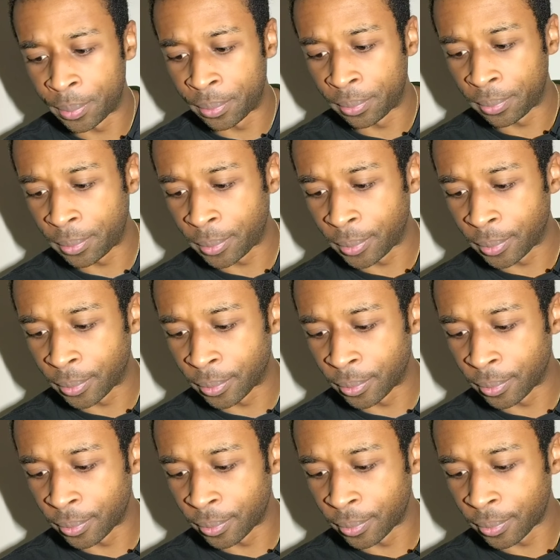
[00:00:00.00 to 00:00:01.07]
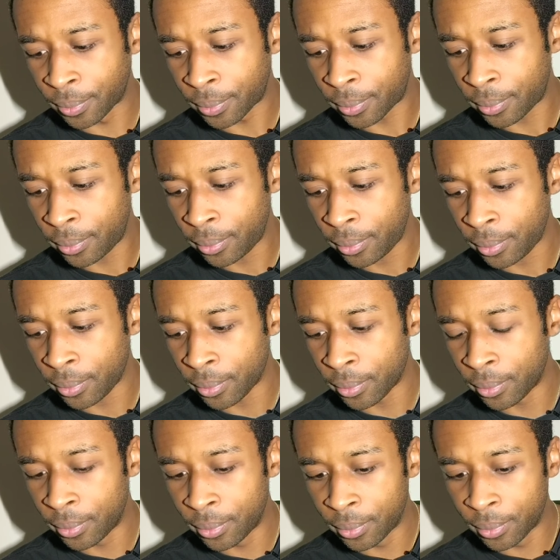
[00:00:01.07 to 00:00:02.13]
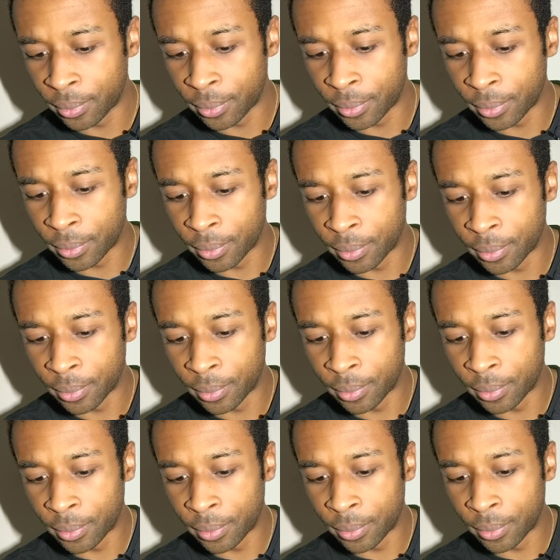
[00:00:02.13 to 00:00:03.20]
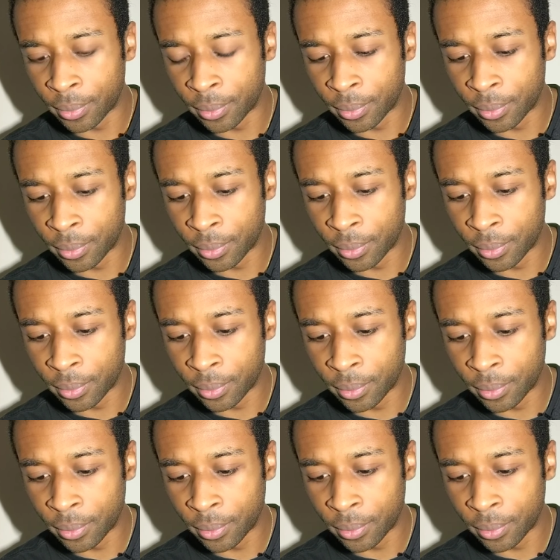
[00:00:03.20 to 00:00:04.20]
Nobody speaks.